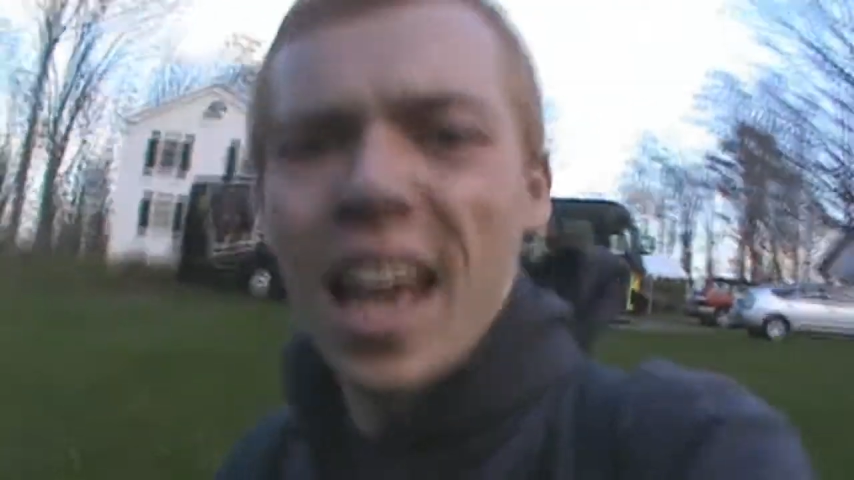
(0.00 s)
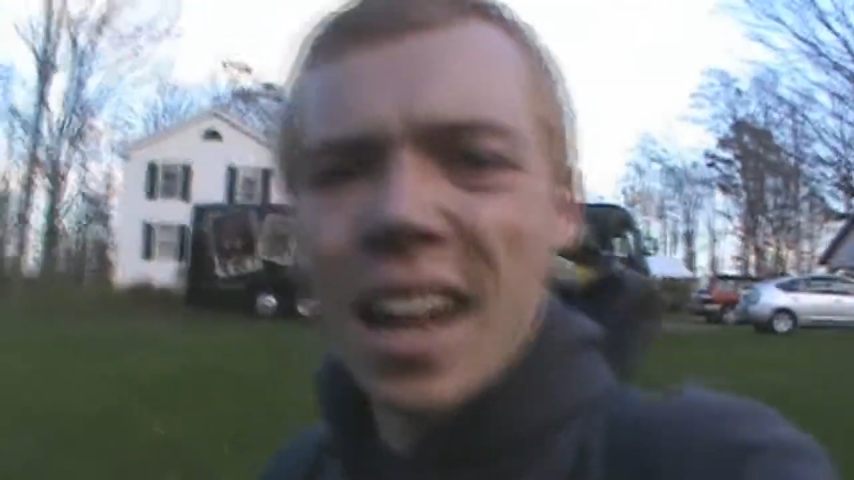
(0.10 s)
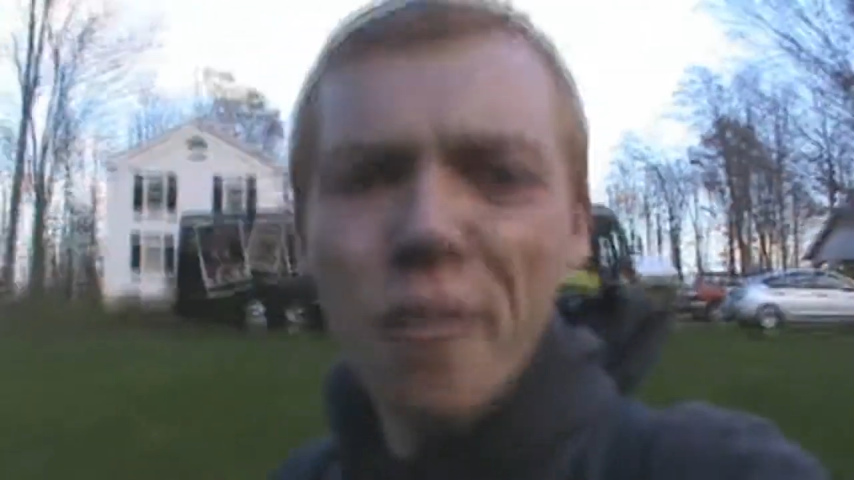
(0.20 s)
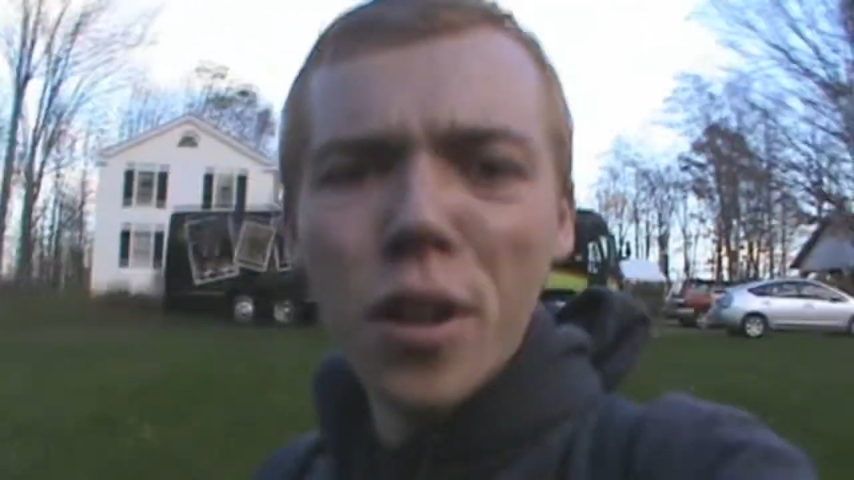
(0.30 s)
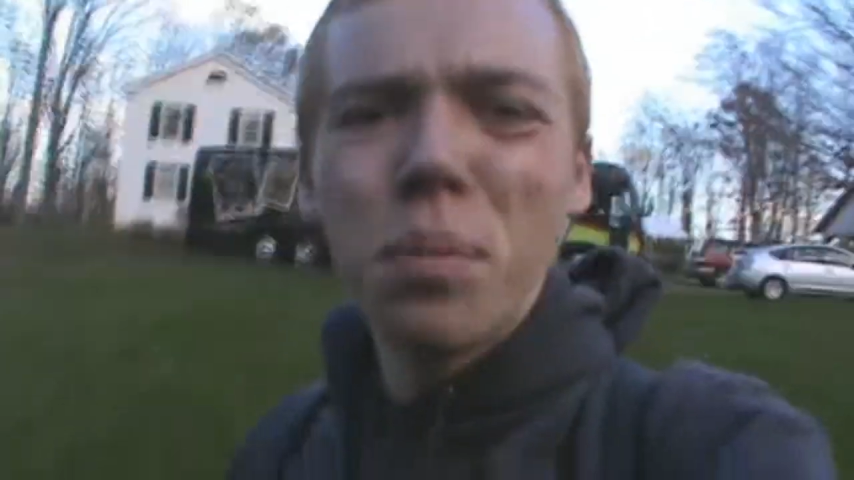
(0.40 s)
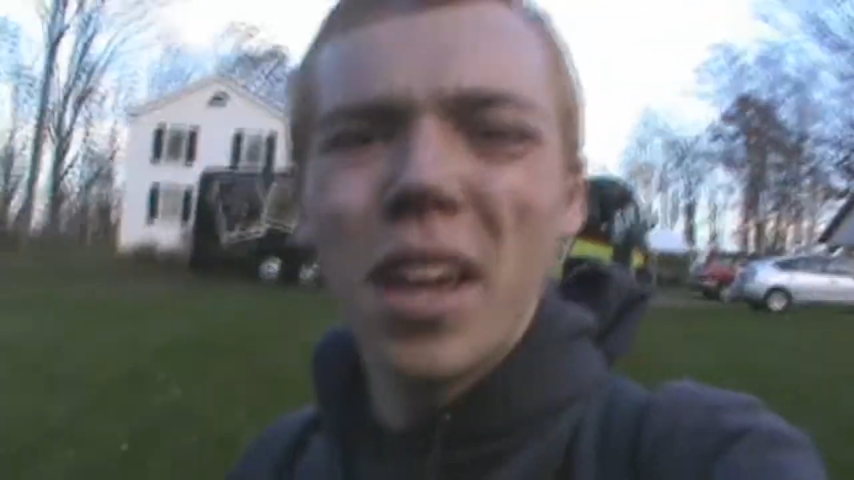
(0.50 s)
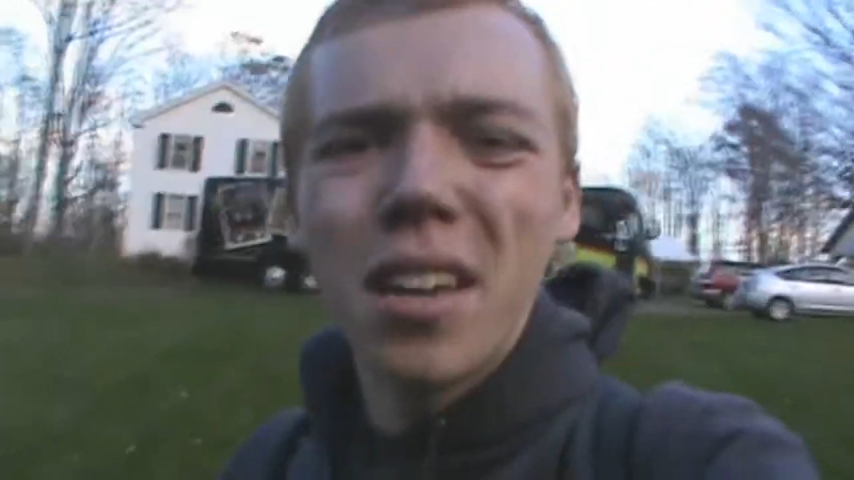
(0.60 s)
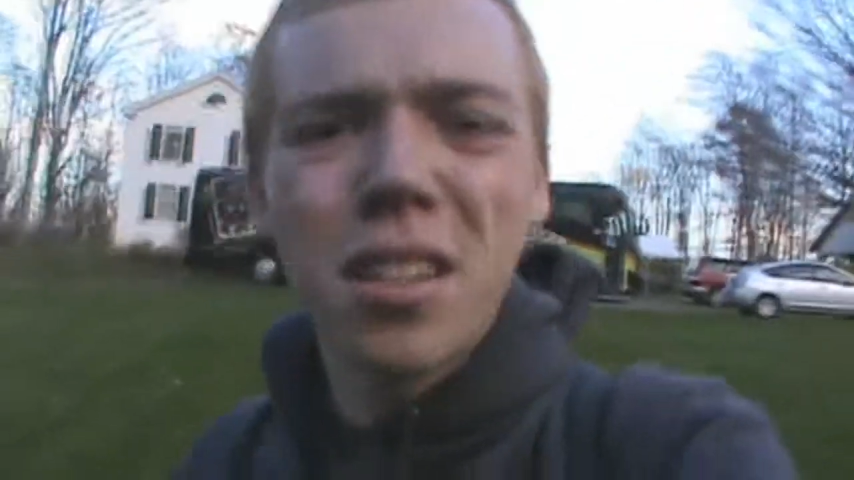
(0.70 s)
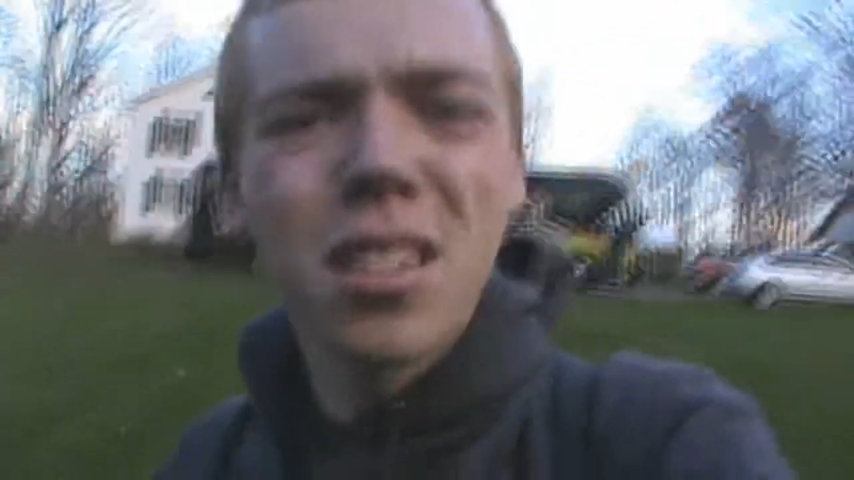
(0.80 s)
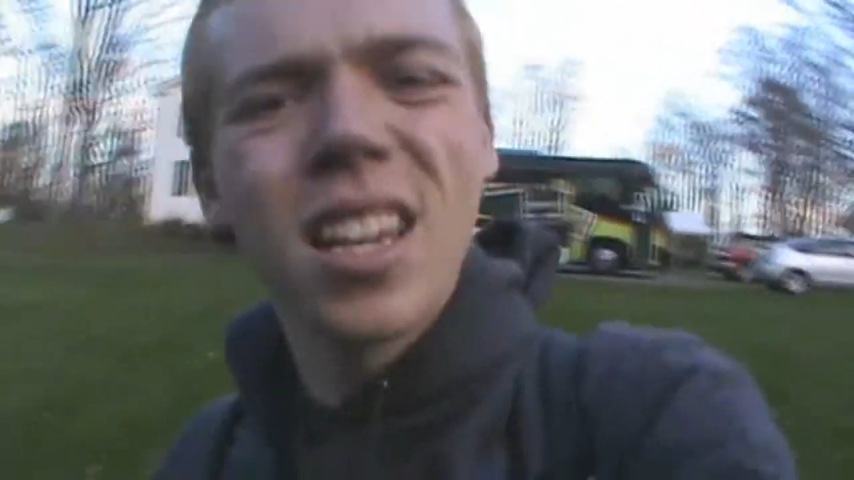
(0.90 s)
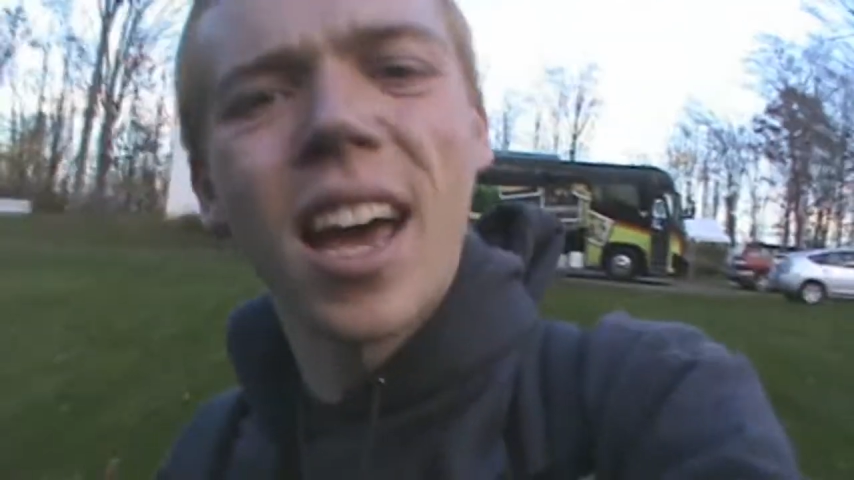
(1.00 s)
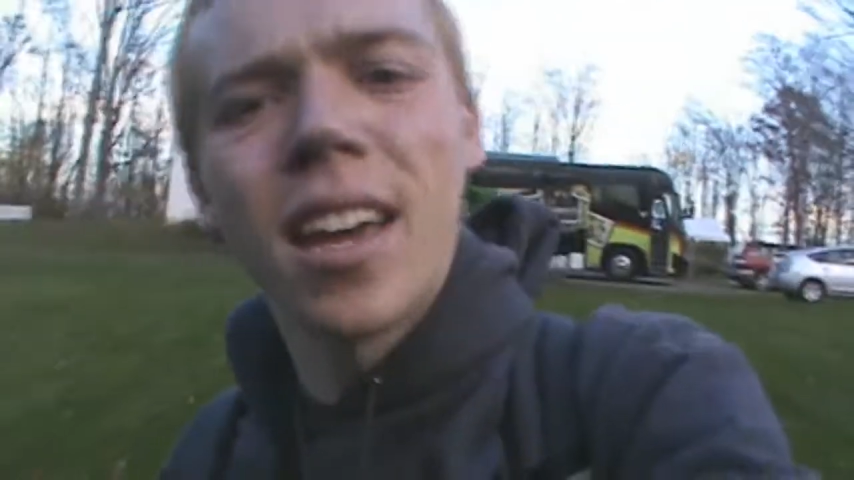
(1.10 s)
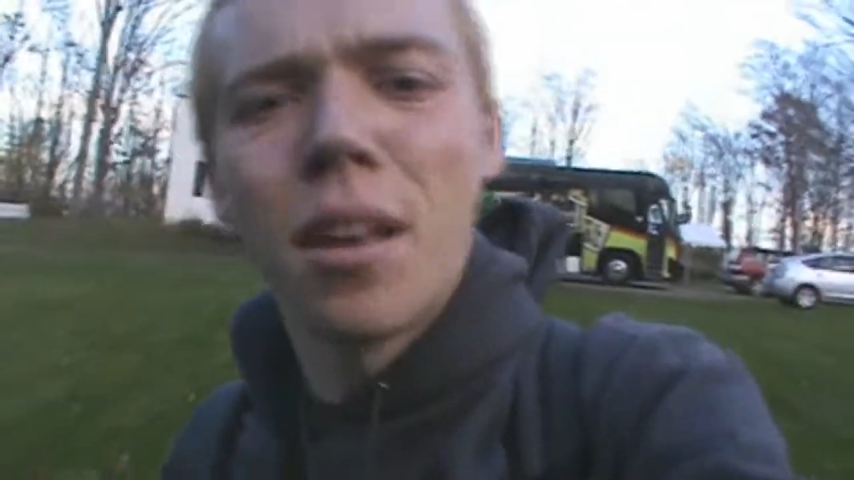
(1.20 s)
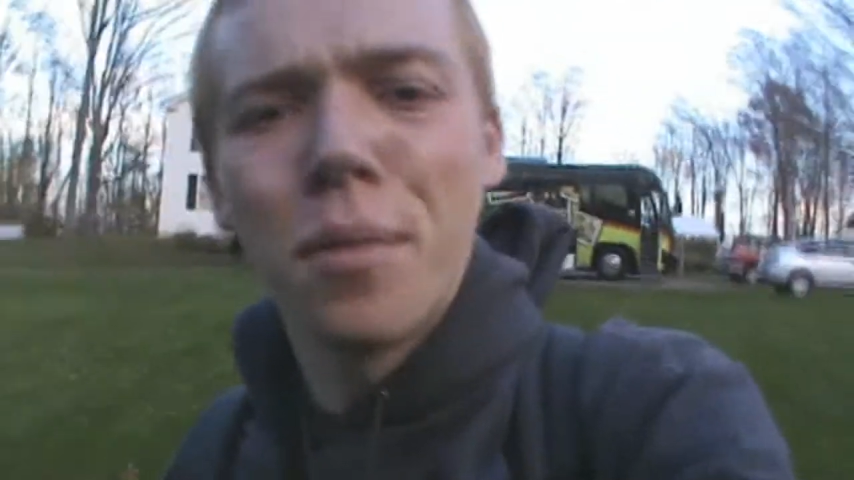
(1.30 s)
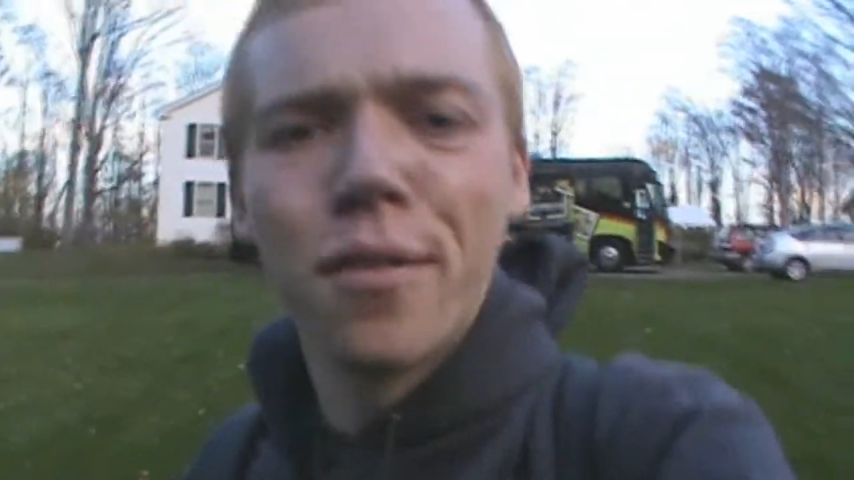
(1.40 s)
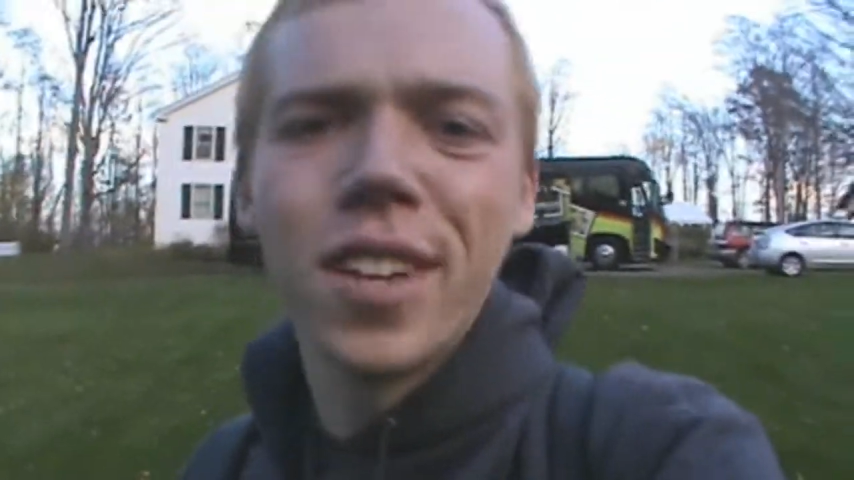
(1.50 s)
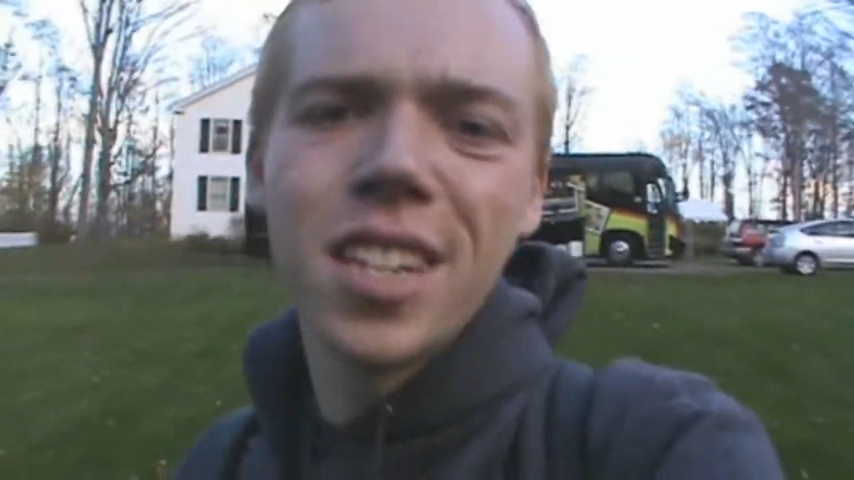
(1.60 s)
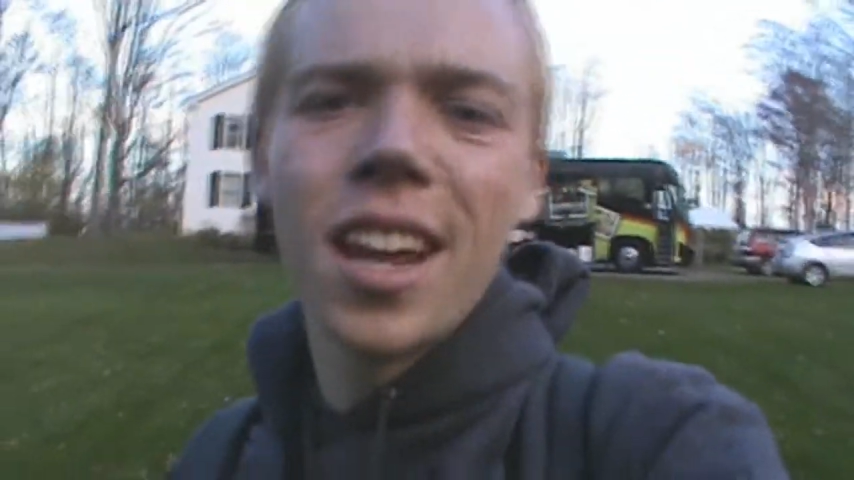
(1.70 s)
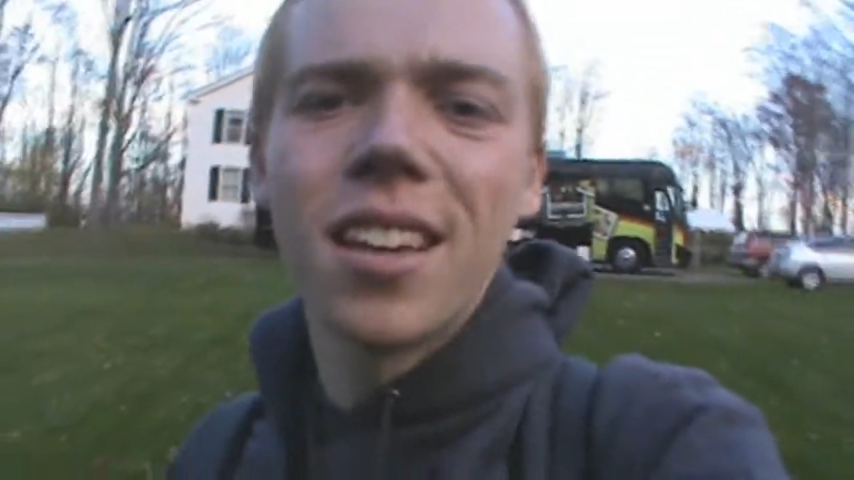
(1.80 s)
And every place, site that we visited